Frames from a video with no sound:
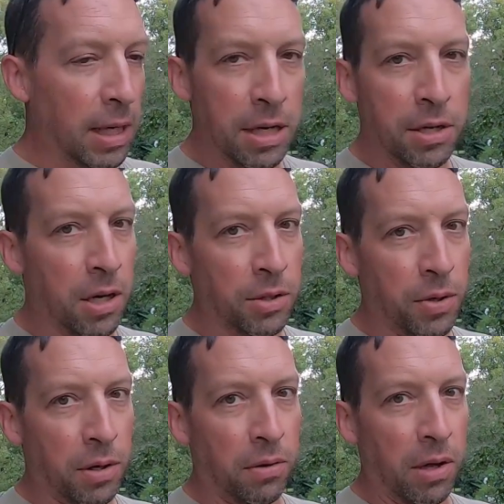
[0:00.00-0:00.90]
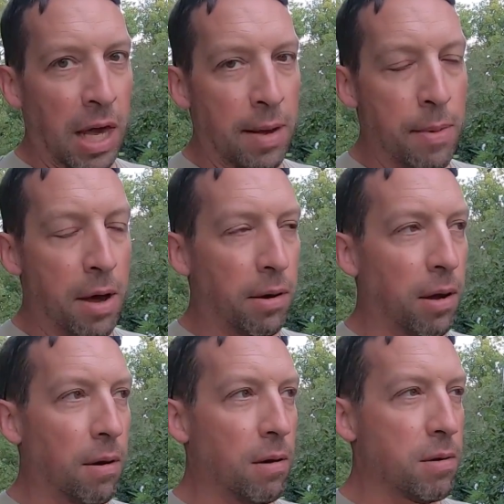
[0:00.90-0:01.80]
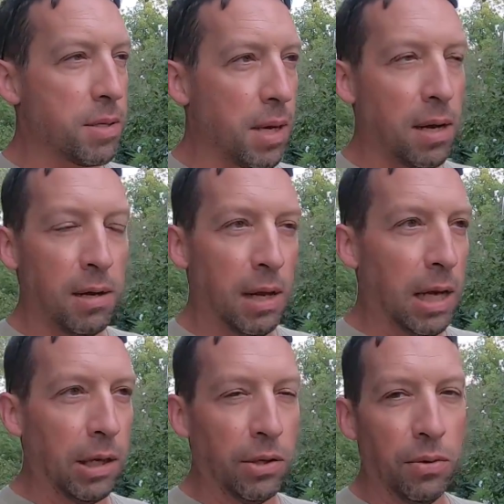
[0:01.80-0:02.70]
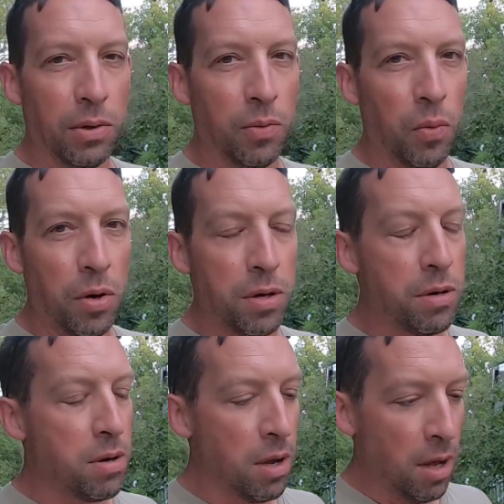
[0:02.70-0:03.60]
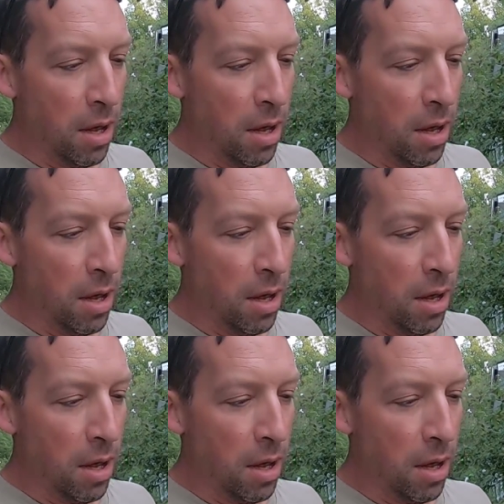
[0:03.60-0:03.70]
Lead contractor that came out here said he could do it in 1.